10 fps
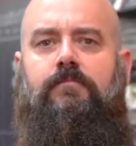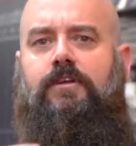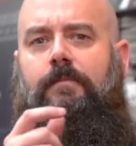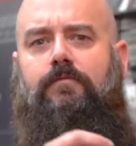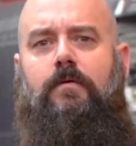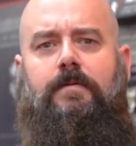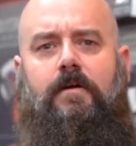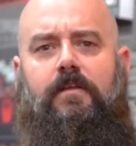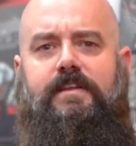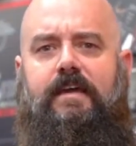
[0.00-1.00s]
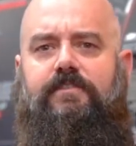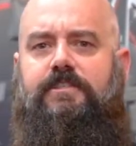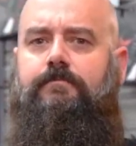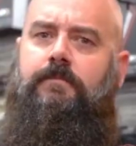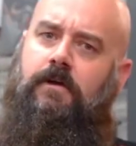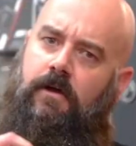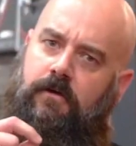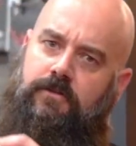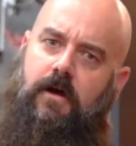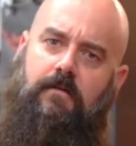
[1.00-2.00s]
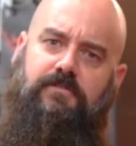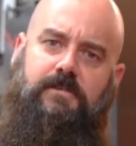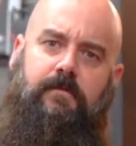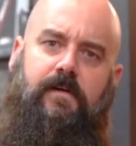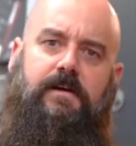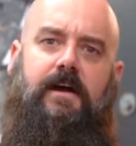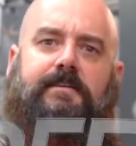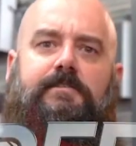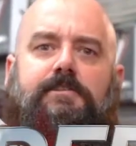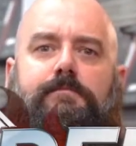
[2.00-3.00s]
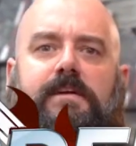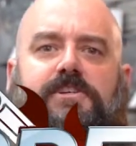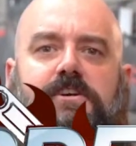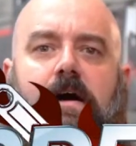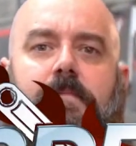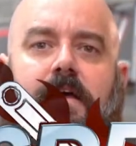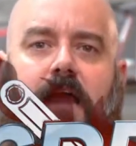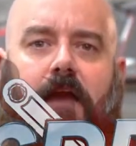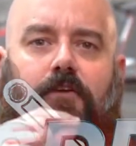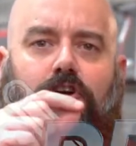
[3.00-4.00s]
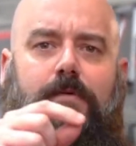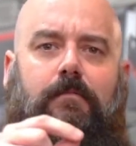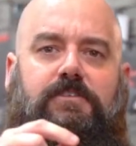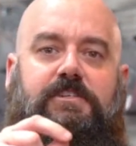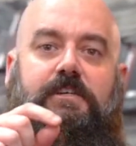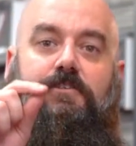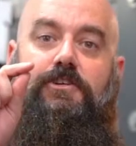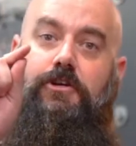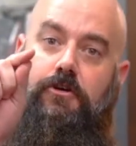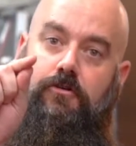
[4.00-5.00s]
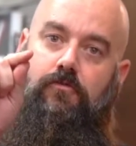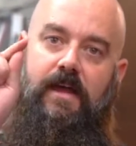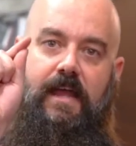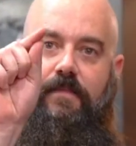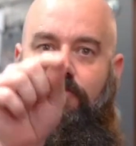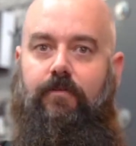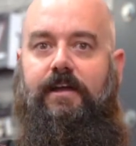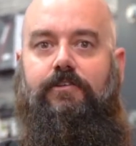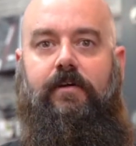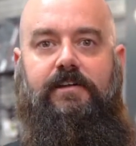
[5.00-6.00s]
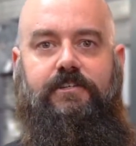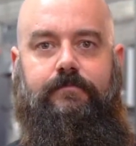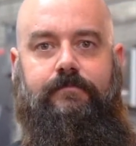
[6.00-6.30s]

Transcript: come to Republic Harley Davidson, talk with some of our guys in the speed shop, and they're gonna be able to steer you in the right direction.